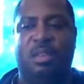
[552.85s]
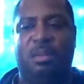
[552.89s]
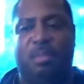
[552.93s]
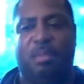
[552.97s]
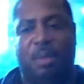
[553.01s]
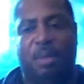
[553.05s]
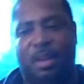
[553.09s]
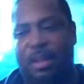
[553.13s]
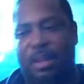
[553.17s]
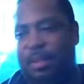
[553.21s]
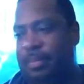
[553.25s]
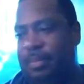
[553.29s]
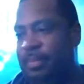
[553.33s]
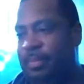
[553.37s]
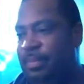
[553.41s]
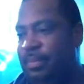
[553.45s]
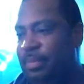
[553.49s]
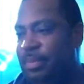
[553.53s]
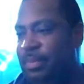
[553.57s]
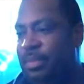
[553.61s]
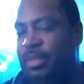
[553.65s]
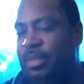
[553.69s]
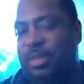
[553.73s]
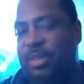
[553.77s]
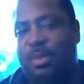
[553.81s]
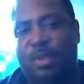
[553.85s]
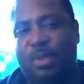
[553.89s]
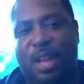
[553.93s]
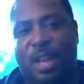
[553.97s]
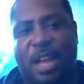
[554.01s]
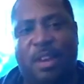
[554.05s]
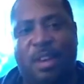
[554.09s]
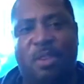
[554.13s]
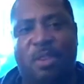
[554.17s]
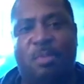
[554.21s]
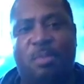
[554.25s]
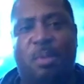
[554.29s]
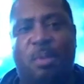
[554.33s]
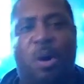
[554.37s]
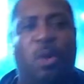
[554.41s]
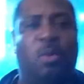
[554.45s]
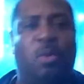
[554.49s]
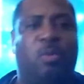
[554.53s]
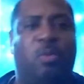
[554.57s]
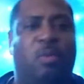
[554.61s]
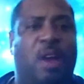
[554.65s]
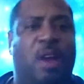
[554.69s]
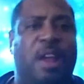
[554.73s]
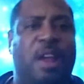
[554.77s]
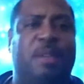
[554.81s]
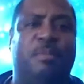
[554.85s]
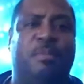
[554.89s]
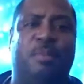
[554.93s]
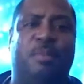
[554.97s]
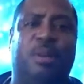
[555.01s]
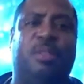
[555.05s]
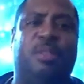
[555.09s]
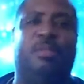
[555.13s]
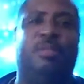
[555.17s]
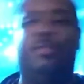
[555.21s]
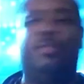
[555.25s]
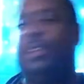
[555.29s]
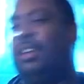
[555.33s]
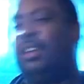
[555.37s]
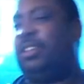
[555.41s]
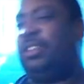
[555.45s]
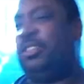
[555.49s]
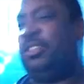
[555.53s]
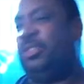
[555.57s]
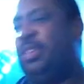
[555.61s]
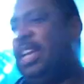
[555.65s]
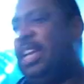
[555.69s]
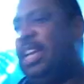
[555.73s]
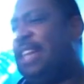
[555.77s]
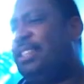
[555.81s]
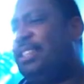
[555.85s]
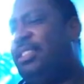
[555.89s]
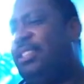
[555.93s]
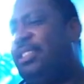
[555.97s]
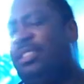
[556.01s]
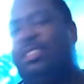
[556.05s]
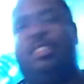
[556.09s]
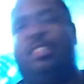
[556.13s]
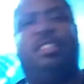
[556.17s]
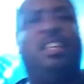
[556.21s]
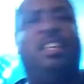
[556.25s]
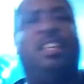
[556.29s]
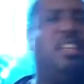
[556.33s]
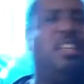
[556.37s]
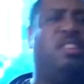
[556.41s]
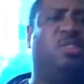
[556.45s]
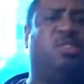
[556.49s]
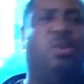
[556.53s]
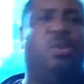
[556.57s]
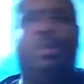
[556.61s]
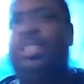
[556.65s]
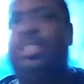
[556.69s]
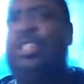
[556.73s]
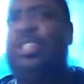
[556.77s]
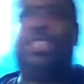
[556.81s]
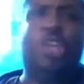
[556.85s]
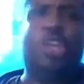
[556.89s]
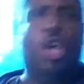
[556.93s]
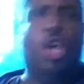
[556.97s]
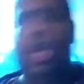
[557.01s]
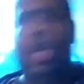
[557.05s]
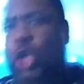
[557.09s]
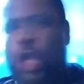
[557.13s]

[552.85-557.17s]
but you like them outright, motherfuckers. You got your little tiki torches.